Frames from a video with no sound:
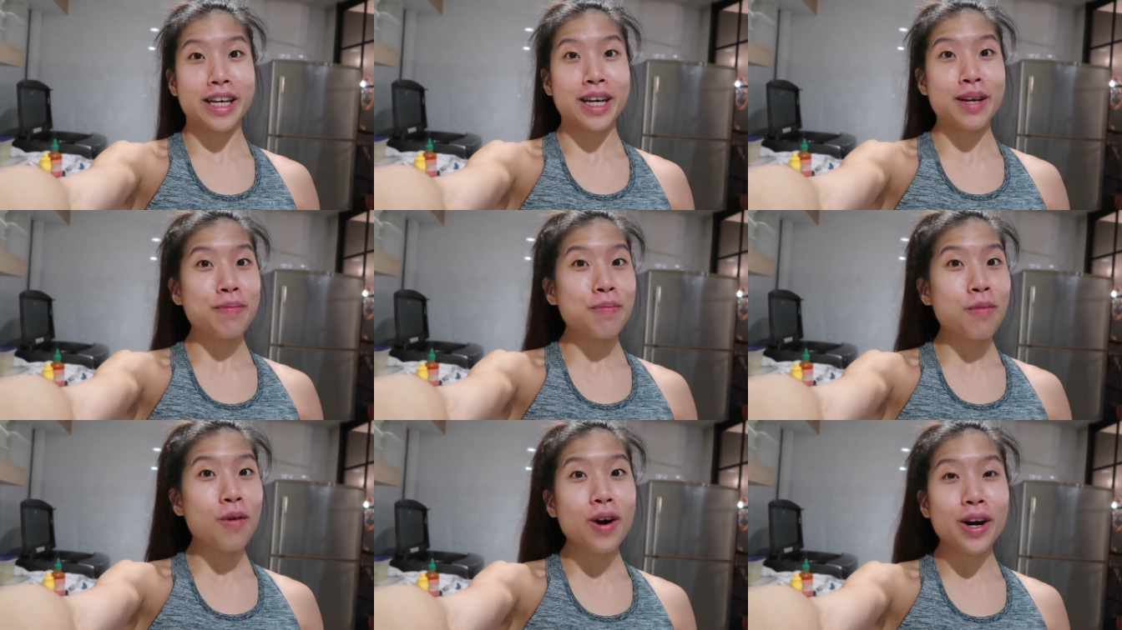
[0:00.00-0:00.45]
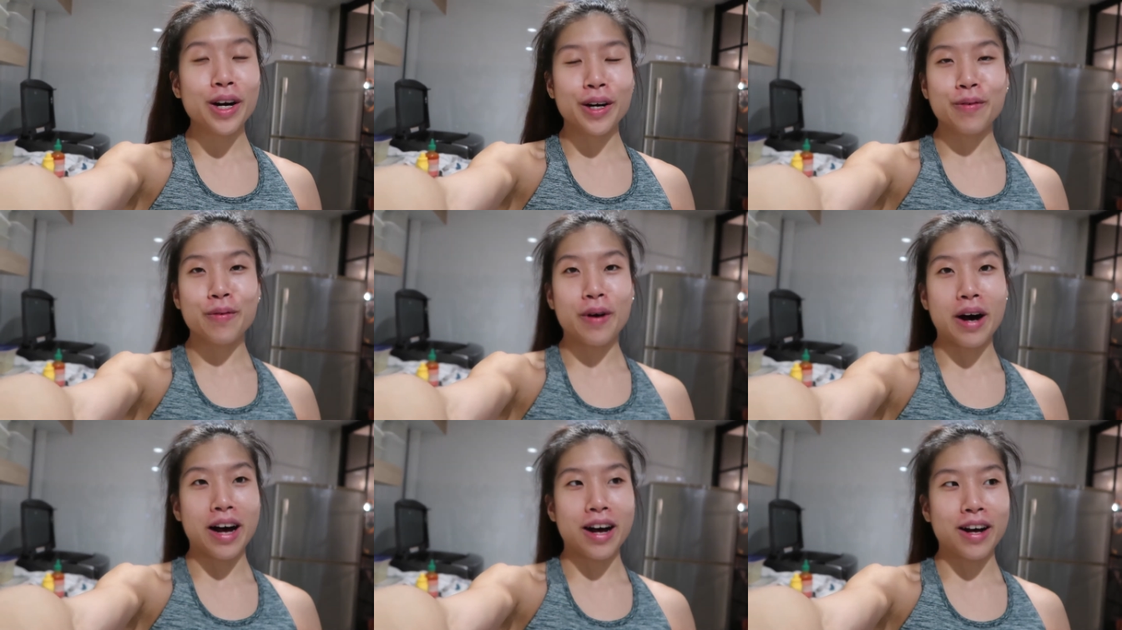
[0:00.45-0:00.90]
eat
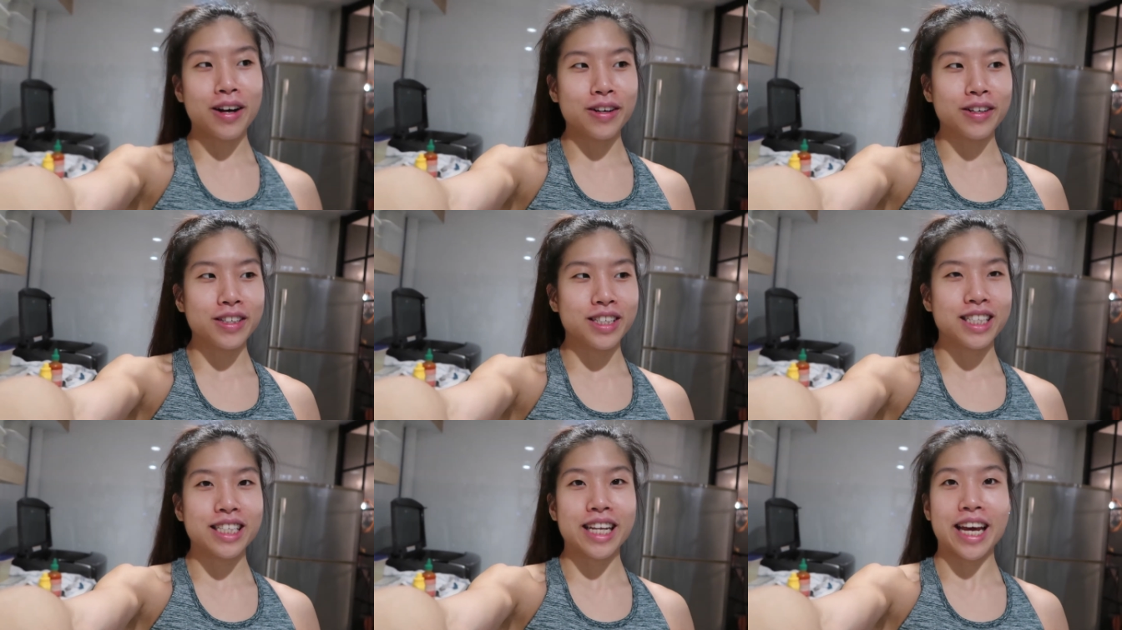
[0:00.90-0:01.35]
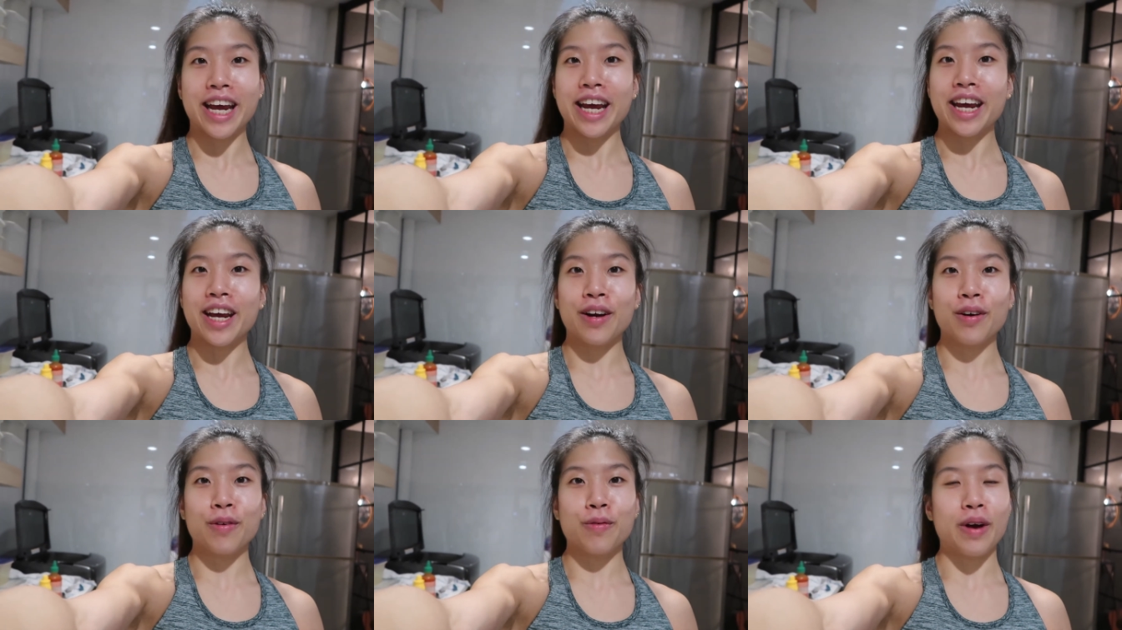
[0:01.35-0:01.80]
more while
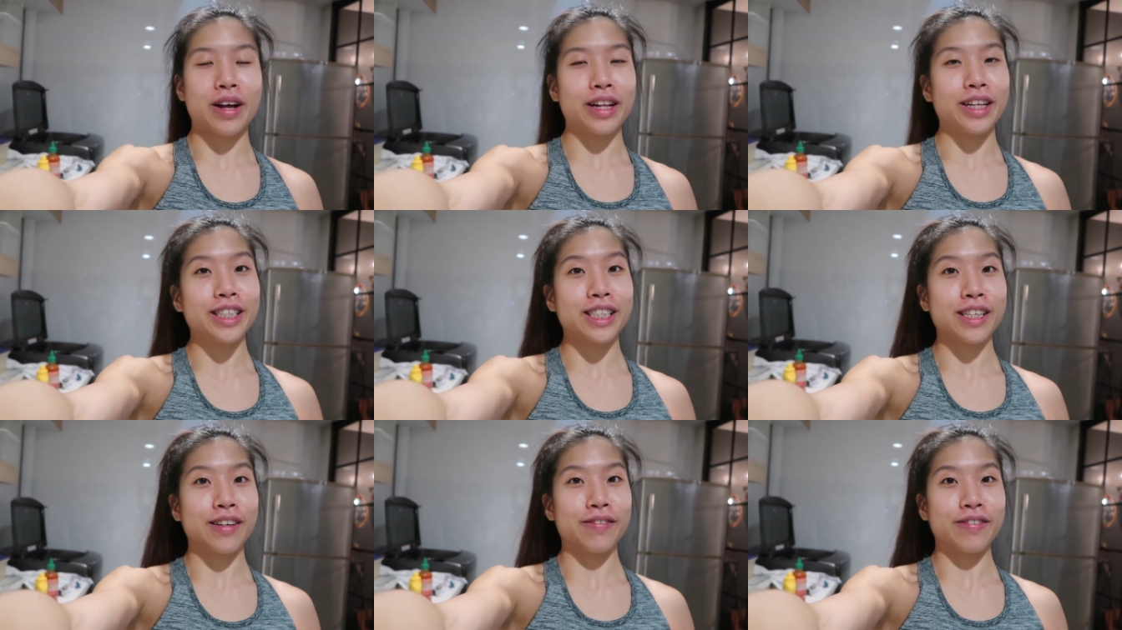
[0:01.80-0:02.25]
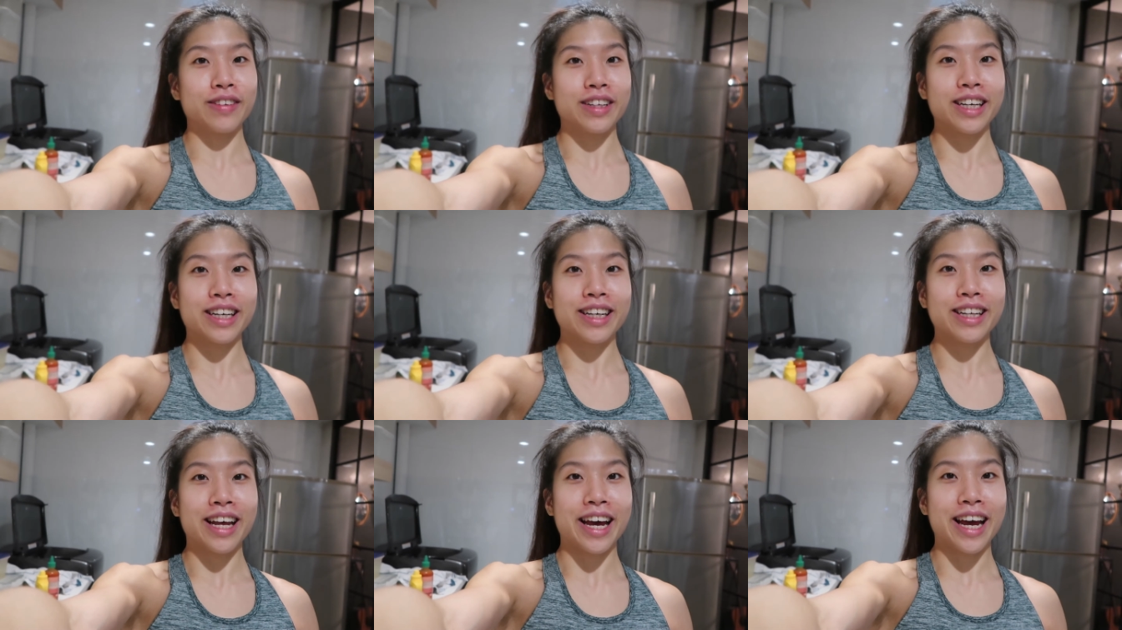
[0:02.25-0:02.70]
staying
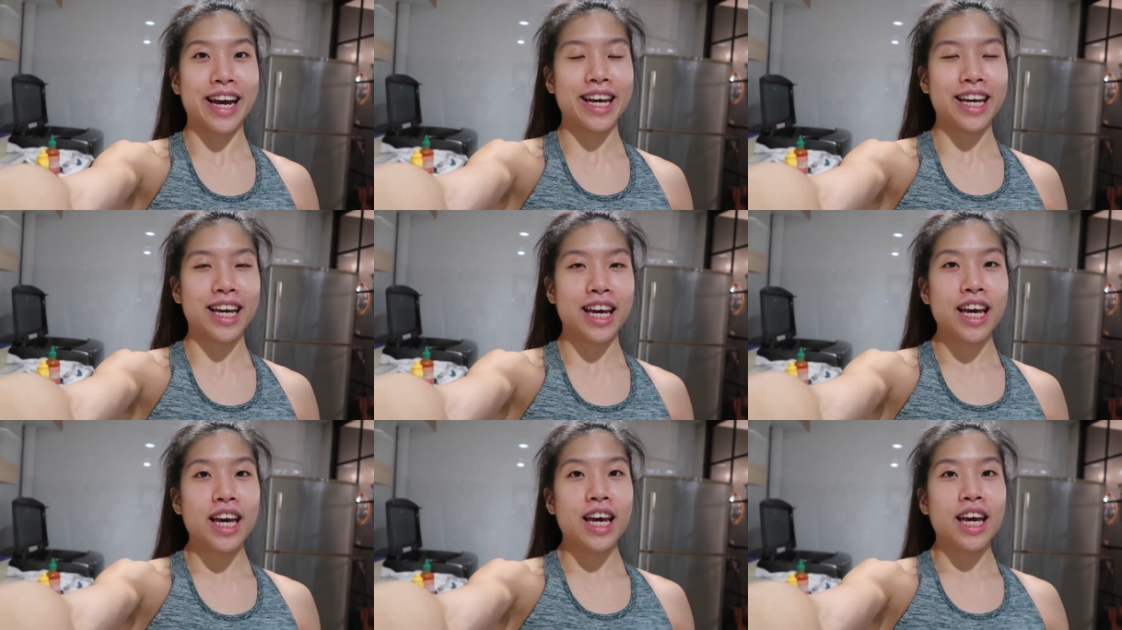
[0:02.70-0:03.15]
relatively like